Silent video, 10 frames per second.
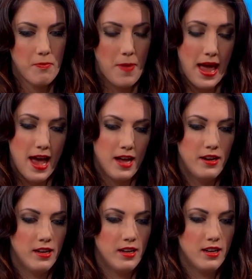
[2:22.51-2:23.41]

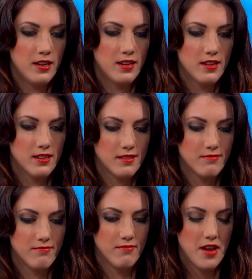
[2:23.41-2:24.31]
bad
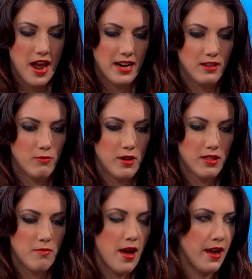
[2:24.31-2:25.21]
night
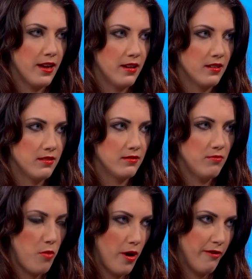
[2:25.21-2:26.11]
with my
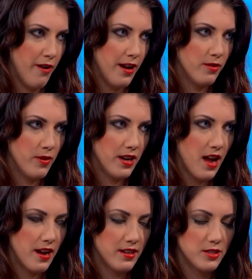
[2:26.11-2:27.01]
boyfriend. We had
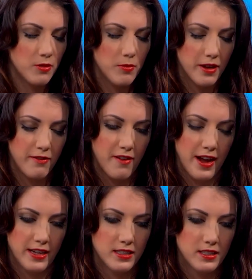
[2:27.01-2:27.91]
gotten into a big
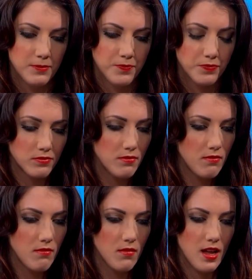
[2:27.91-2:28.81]
fight.
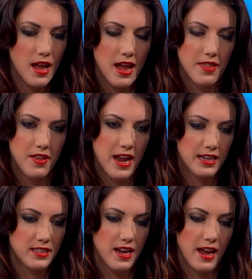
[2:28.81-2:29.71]
And the
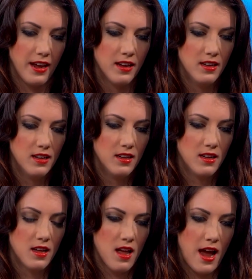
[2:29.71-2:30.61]
next day,
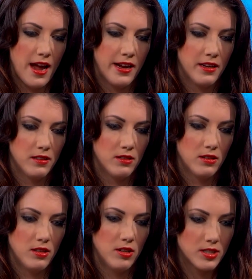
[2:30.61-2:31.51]
I
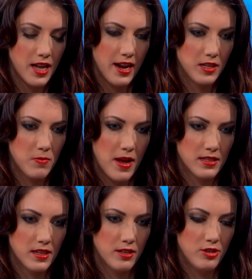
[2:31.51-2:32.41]
looked at his
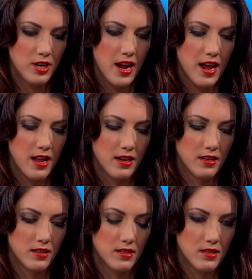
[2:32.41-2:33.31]
message
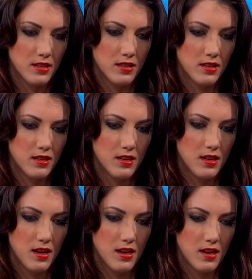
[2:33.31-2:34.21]
and
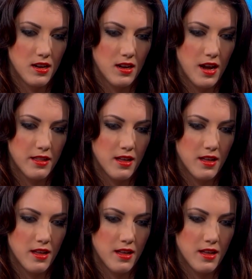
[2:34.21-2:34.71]
I